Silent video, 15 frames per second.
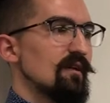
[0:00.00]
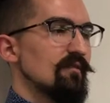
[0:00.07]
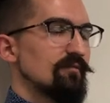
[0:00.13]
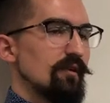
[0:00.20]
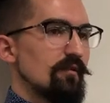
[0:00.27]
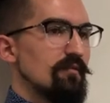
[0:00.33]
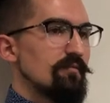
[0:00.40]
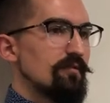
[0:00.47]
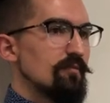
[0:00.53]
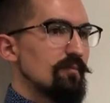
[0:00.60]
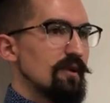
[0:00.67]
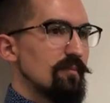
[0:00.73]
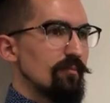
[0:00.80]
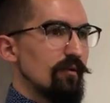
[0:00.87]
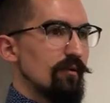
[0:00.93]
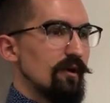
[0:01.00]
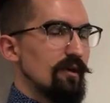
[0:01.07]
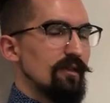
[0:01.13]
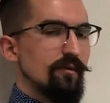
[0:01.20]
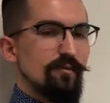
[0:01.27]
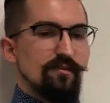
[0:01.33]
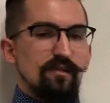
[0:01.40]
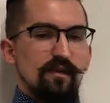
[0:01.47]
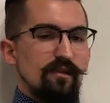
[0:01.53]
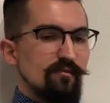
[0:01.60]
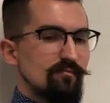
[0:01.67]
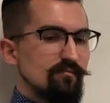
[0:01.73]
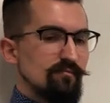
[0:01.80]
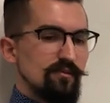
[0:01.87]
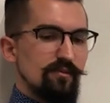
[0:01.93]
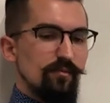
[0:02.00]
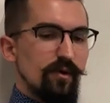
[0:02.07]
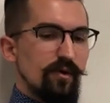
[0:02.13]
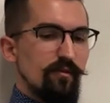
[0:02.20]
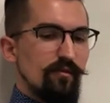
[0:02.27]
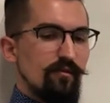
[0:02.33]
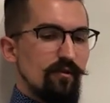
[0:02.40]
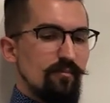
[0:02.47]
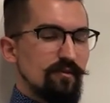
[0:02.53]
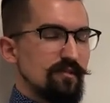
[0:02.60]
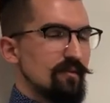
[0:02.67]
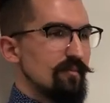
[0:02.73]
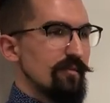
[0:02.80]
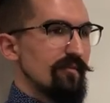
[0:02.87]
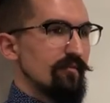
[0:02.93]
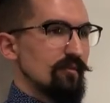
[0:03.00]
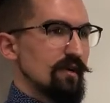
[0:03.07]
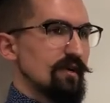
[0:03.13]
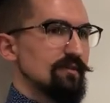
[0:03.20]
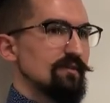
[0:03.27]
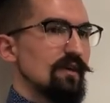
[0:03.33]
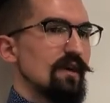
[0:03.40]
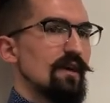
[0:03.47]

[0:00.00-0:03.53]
Very few people, I think it was like twenty or thirty percent, maybe even less,